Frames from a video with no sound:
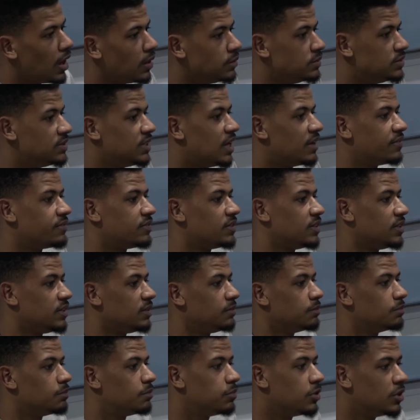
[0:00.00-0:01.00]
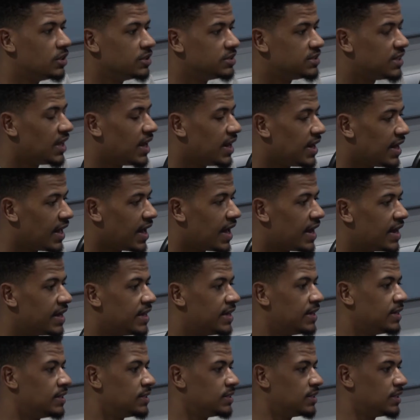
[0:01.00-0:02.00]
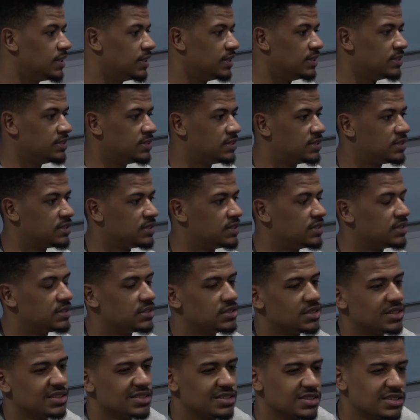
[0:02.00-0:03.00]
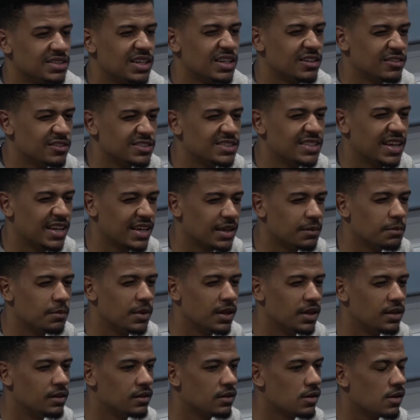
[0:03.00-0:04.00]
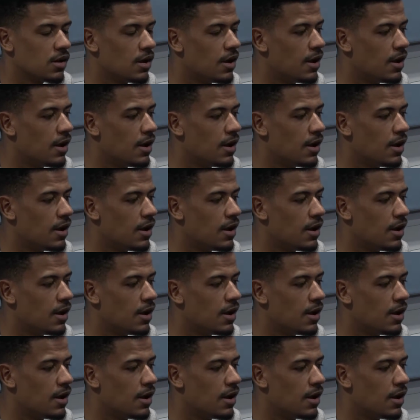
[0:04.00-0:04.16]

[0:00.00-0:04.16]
would definitely put Dele Alli as a centre attacking mid.